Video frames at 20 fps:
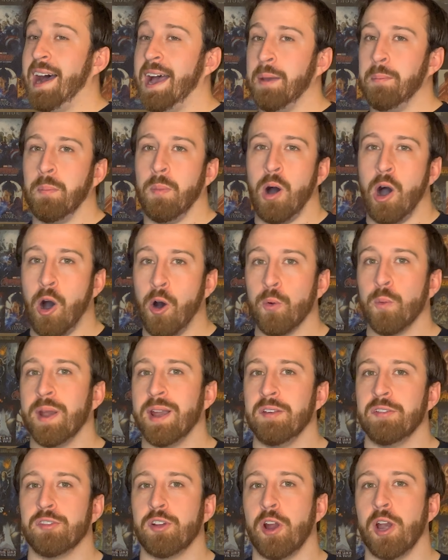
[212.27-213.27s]
I'm
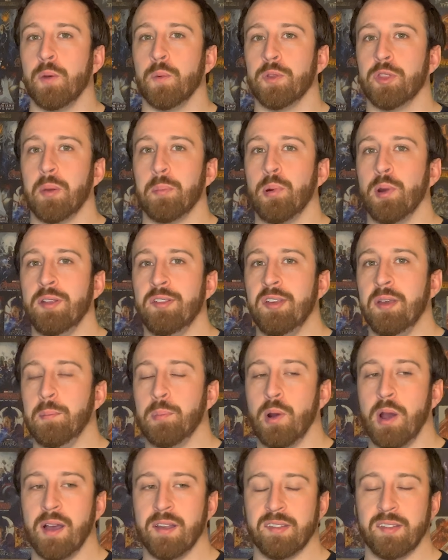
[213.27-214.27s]
already starting with the printing
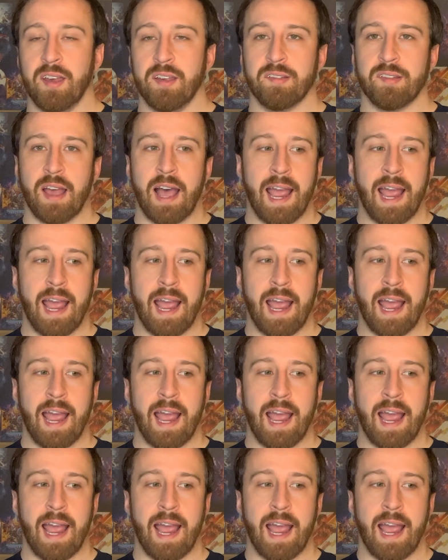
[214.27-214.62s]
process.